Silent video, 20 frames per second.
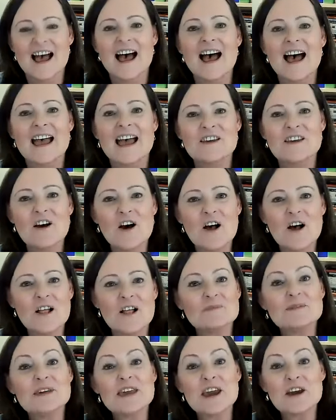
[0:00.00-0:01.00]
Hi, y'all.
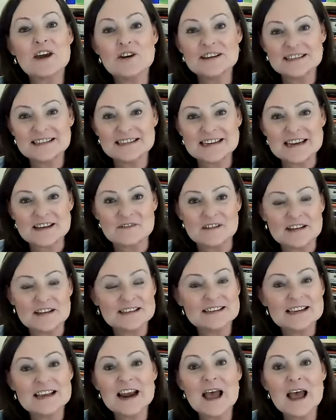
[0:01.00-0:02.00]
I'm Carrie
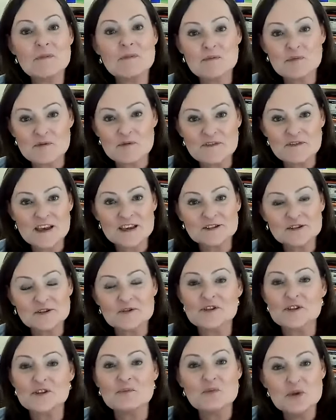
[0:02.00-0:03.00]
Stevens, and I'm a professor
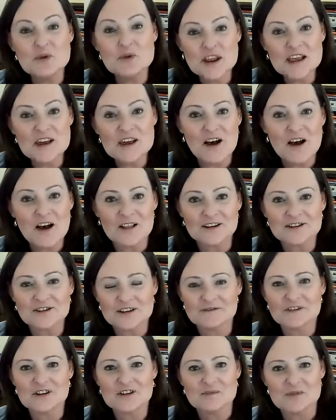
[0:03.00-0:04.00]
in the Moody College
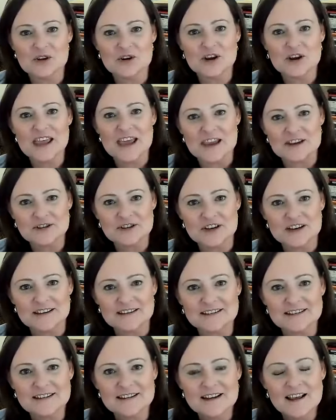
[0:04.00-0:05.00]
of Communication.
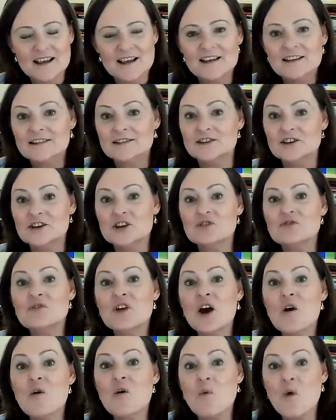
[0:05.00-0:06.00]
Do you
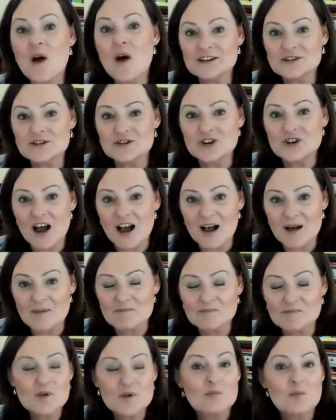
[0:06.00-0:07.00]
know what job
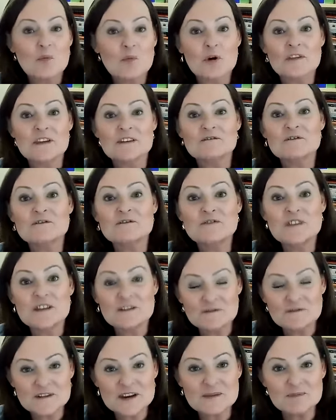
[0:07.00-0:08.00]
more than
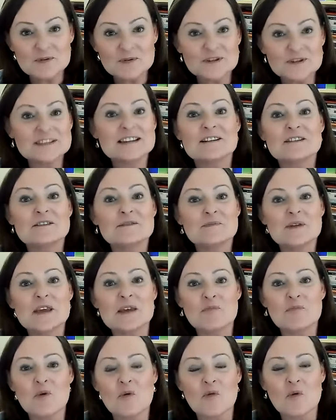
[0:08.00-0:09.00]
50% of the
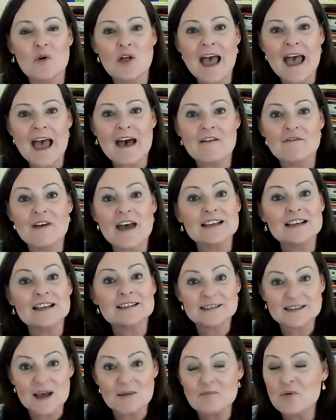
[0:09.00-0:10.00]
people will have at
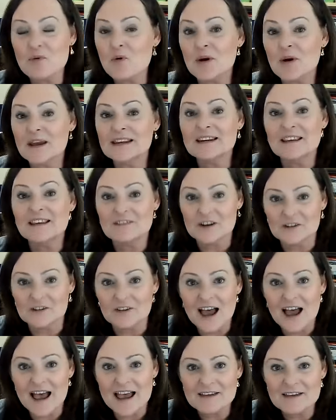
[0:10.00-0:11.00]
some point in their
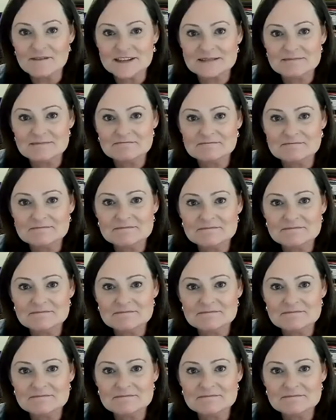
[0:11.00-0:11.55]
lives?